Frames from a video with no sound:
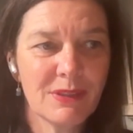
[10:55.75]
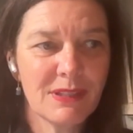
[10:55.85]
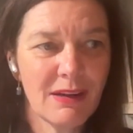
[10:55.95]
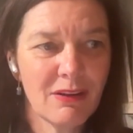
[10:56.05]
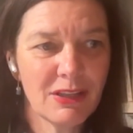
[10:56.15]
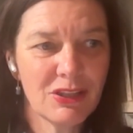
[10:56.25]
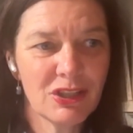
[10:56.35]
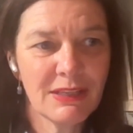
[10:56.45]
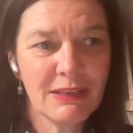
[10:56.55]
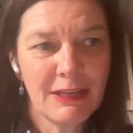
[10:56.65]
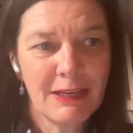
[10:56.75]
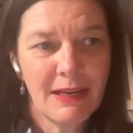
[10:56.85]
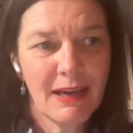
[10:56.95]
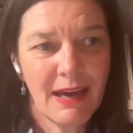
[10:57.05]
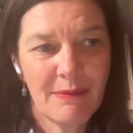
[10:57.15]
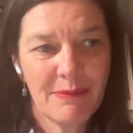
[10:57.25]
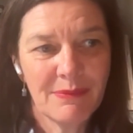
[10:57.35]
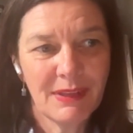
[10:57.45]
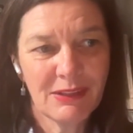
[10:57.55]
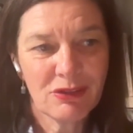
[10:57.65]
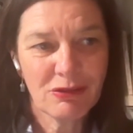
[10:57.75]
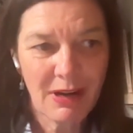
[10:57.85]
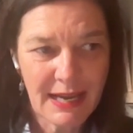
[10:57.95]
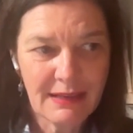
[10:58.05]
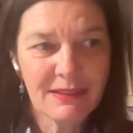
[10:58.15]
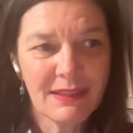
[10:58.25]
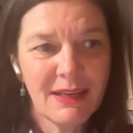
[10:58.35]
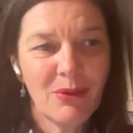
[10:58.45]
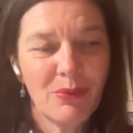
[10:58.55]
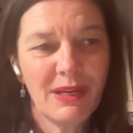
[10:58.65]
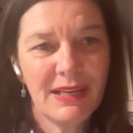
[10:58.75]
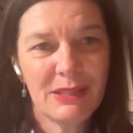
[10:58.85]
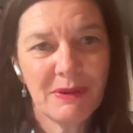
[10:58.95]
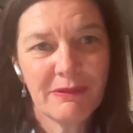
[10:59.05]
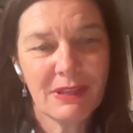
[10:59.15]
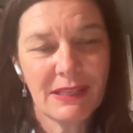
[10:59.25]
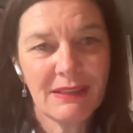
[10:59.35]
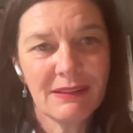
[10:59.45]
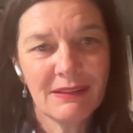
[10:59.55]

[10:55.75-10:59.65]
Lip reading: technology that's green, we need to be really